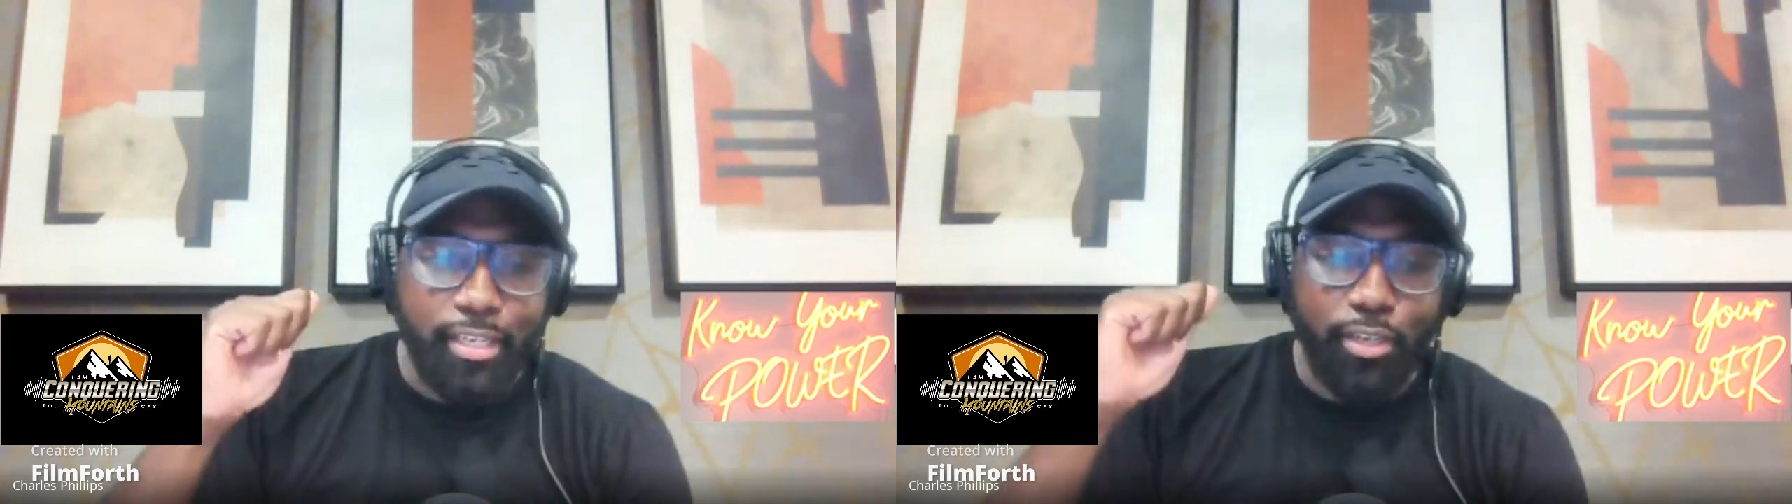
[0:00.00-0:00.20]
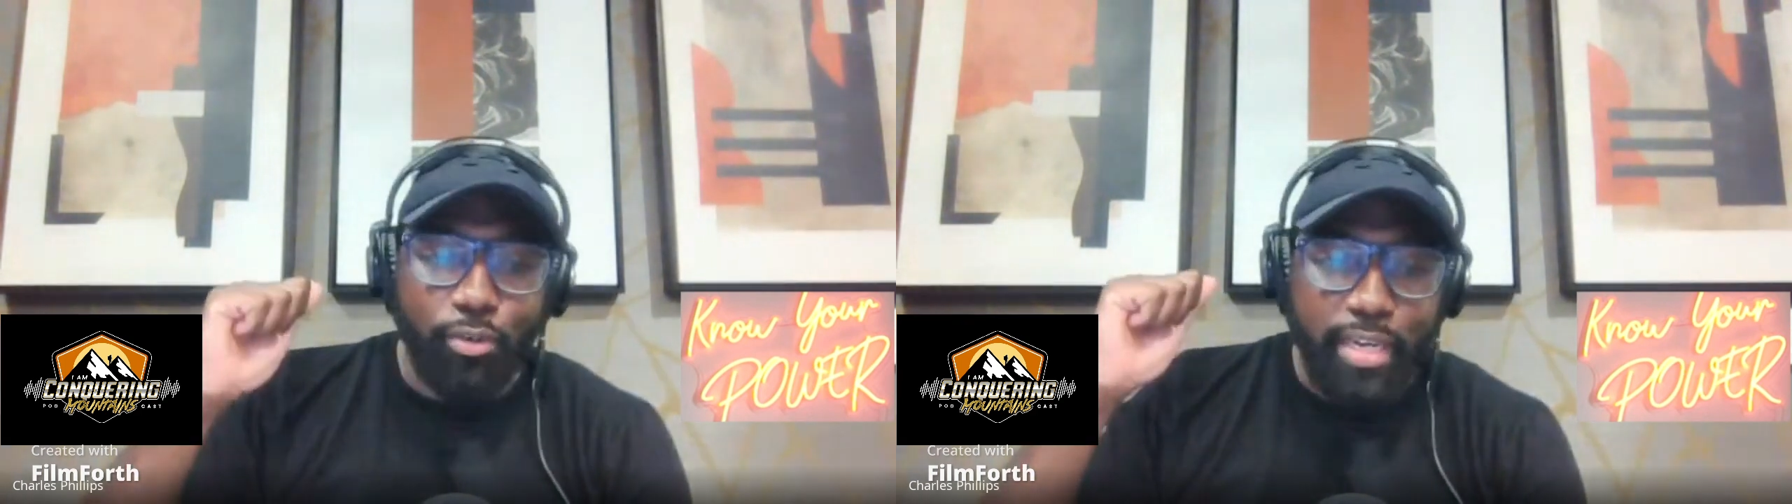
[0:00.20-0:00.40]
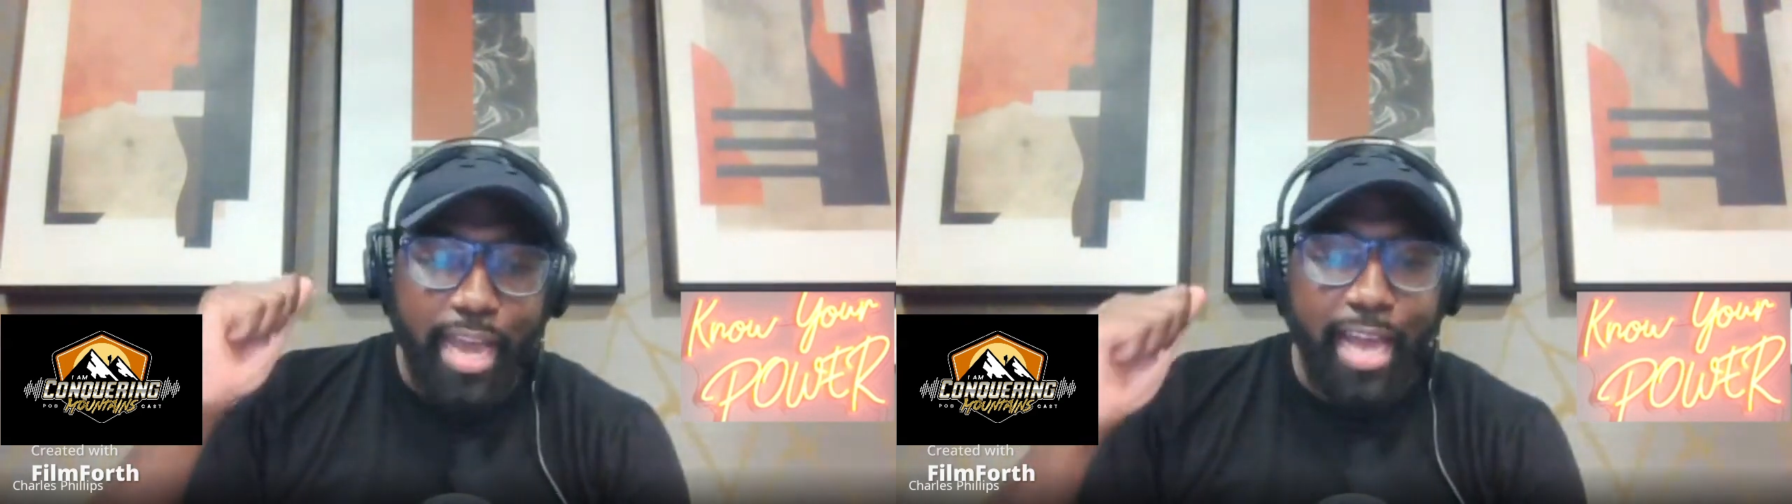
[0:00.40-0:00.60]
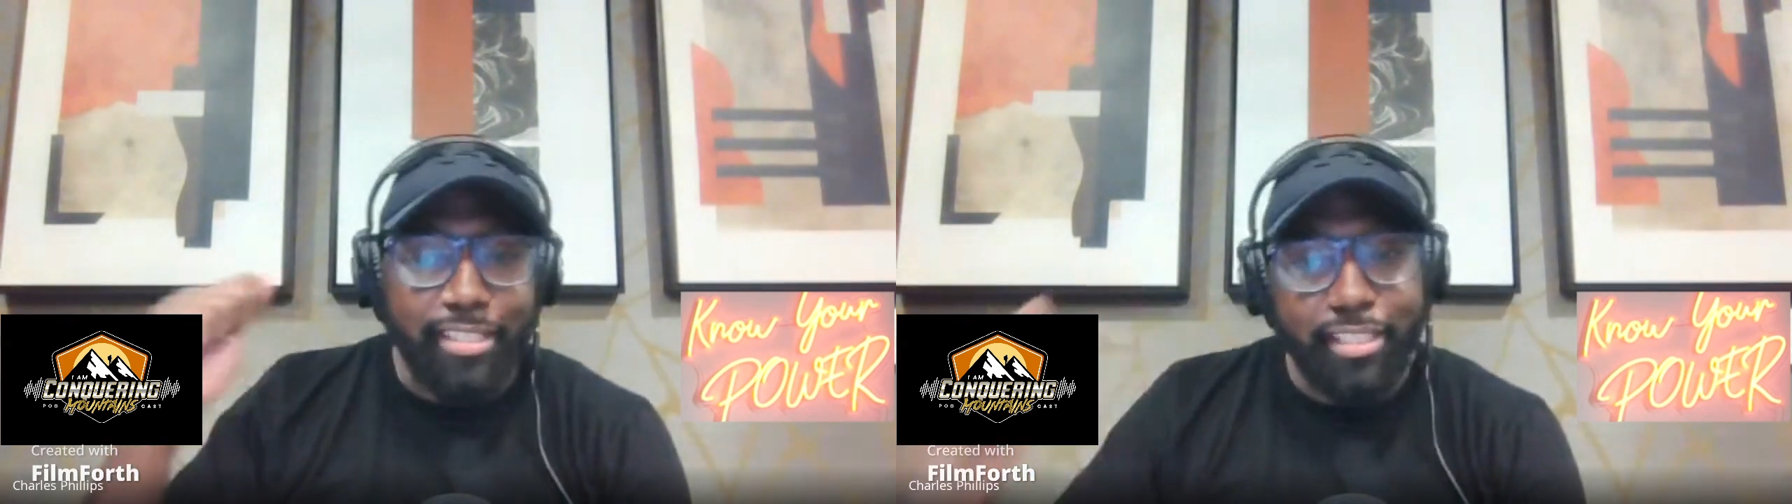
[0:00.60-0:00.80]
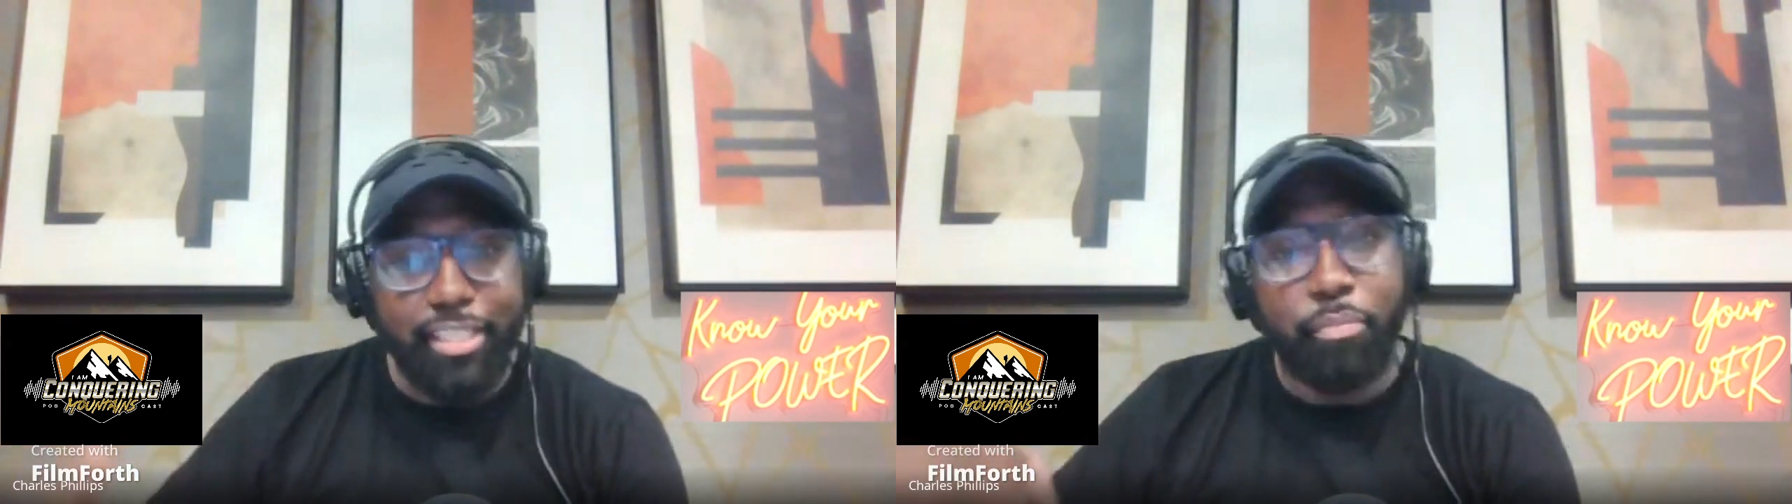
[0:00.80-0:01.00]
not
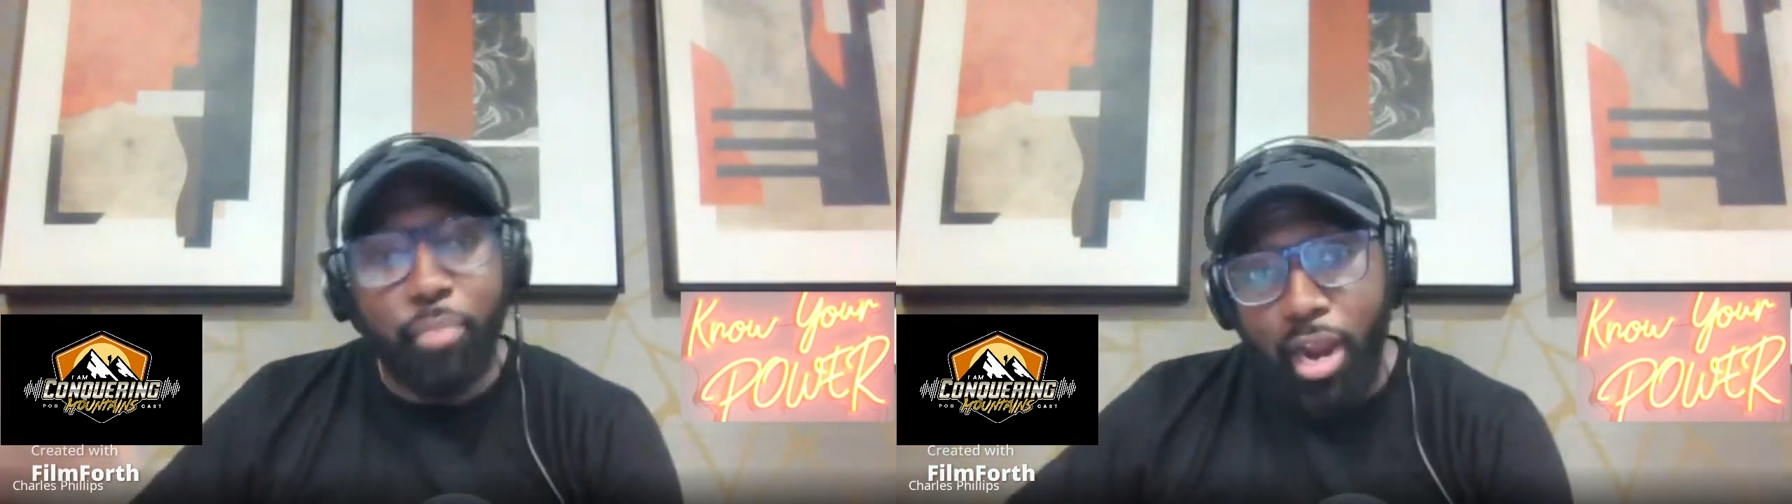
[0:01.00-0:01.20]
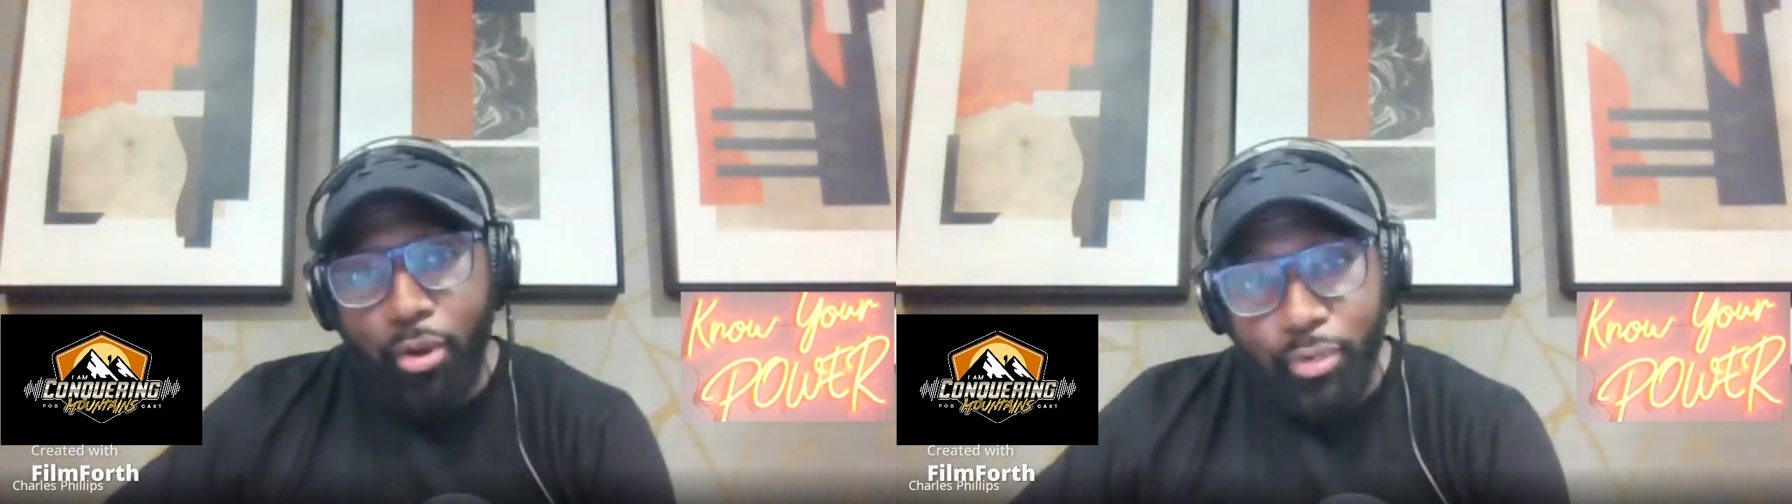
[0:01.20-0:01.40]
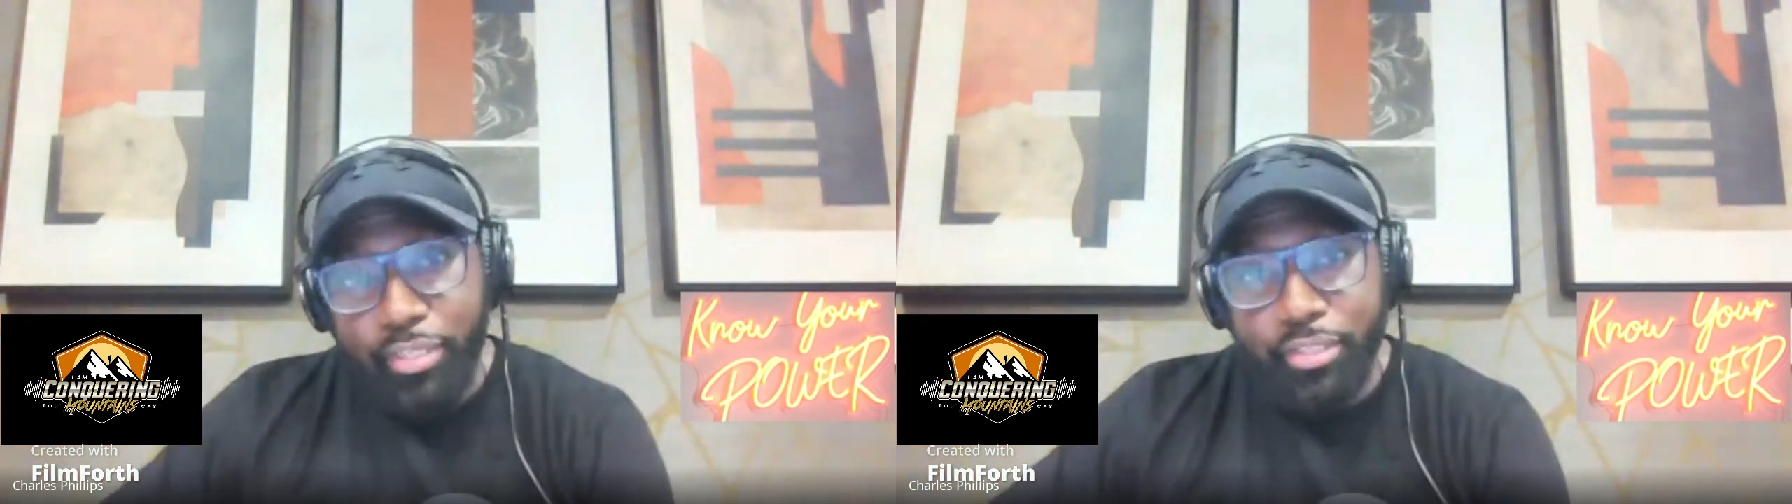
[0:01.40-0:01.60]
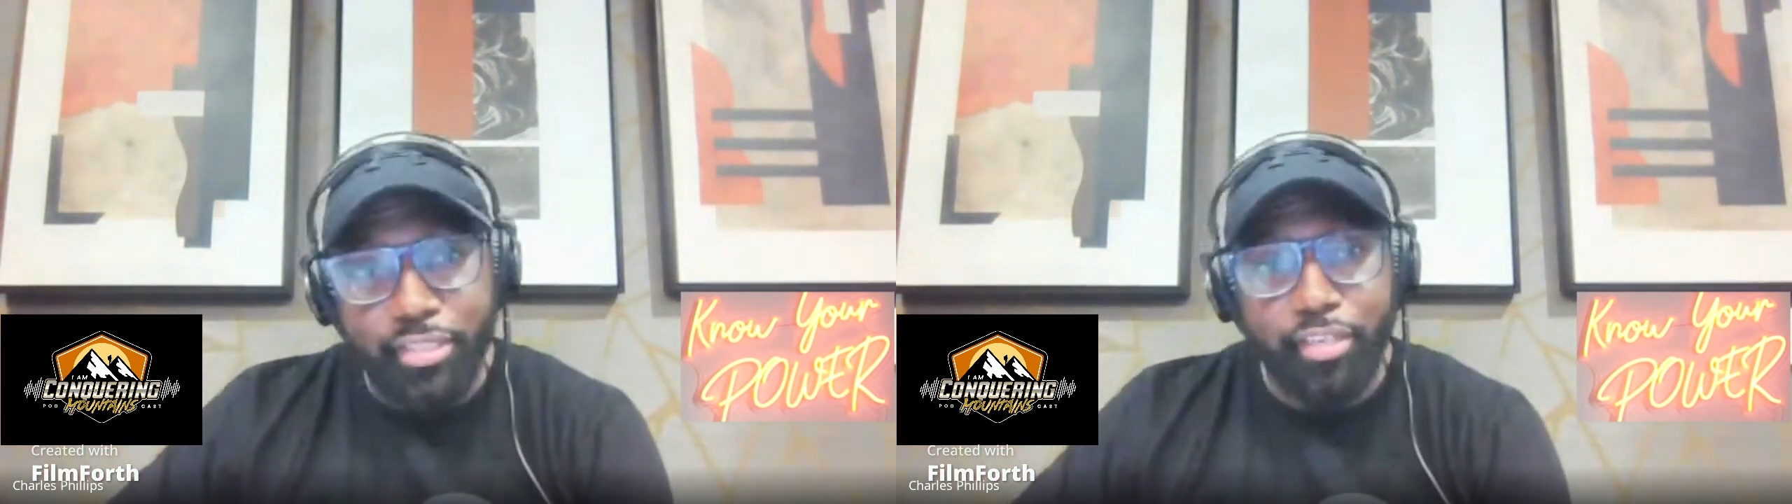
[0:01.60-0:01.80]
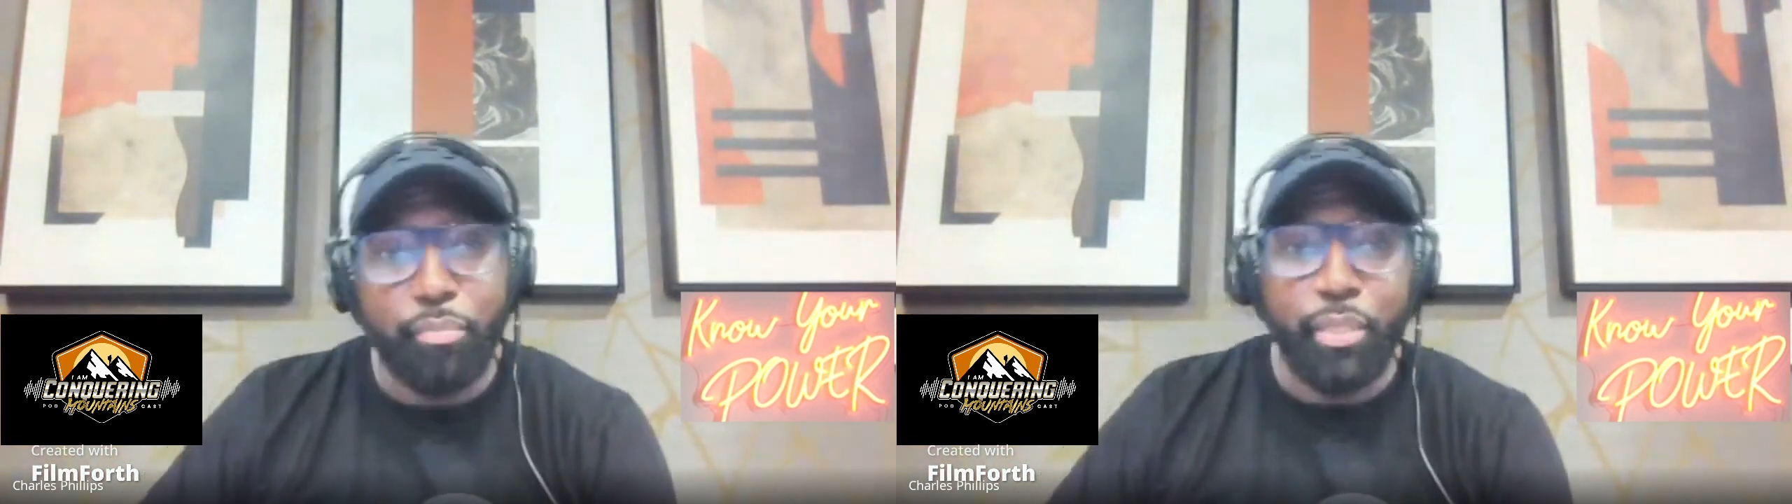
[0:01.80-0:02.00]
depowering
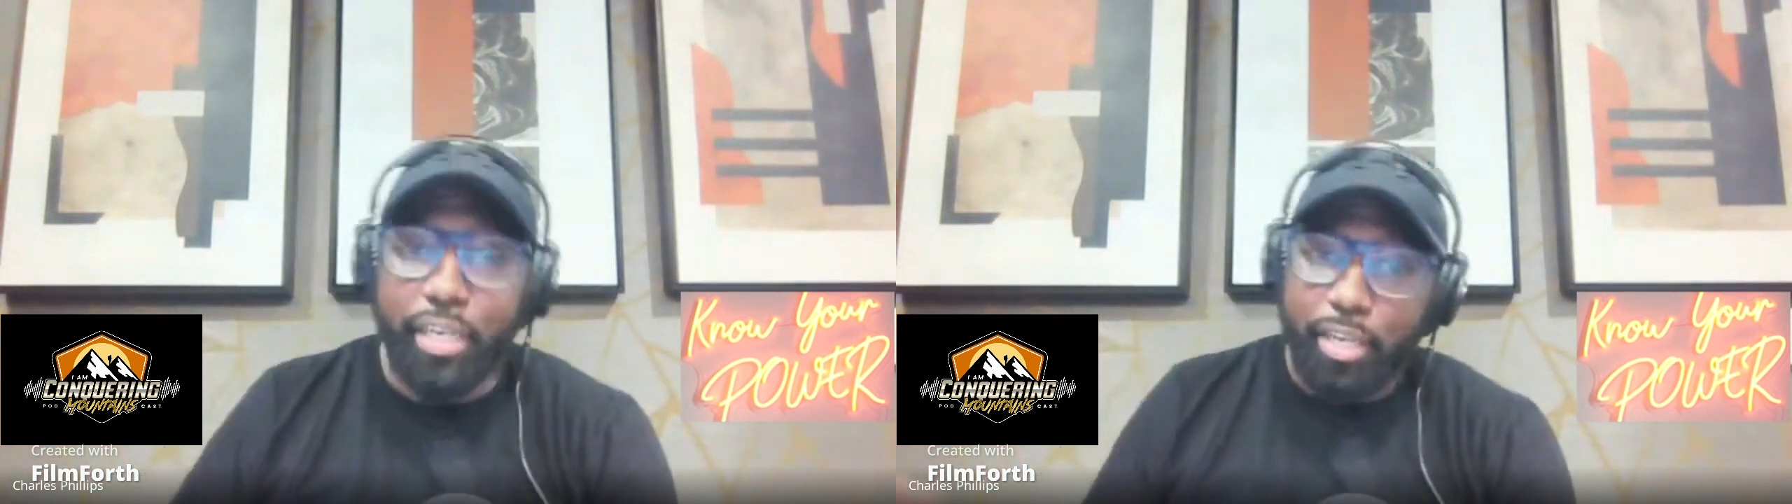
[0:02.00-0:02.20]
yourself but